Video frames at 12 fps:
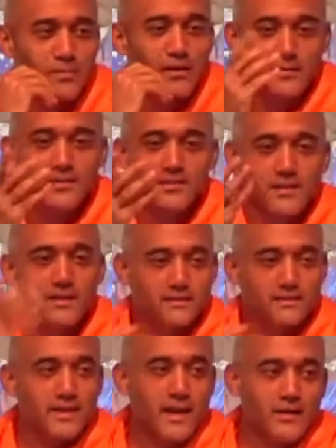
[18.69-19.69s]
I mean, there's a
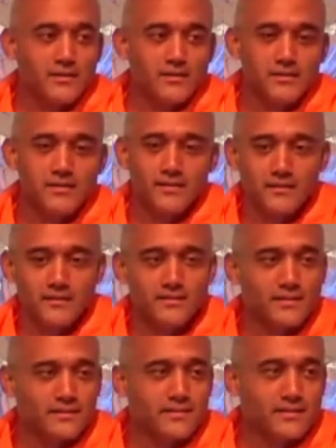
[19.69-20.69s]
there's a character in there, this
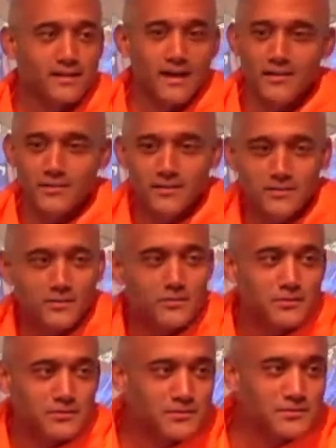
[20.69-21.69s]
Indian guy who's a
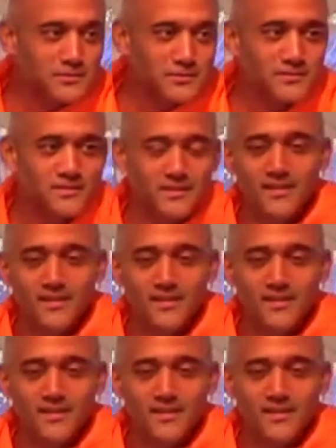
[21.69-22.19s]
guru to